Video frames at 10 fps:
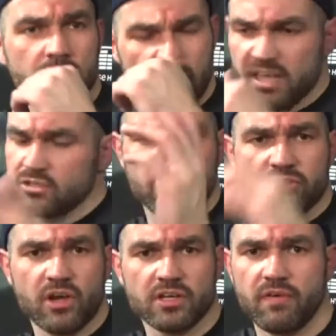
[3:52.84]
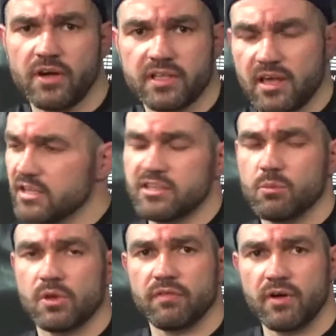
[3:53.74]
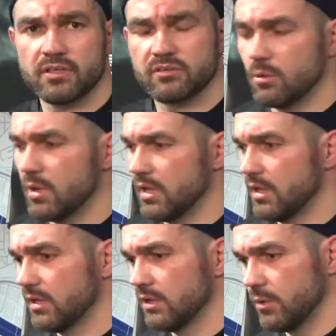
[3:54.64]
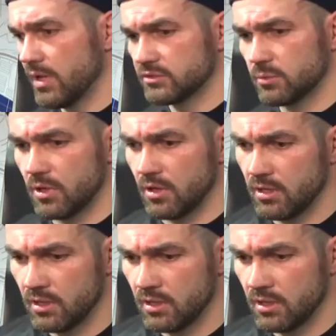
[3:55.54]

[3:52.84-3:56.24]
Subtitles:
Yeah, he's already turned the fight down. He didn't want to fight. So who else have we got?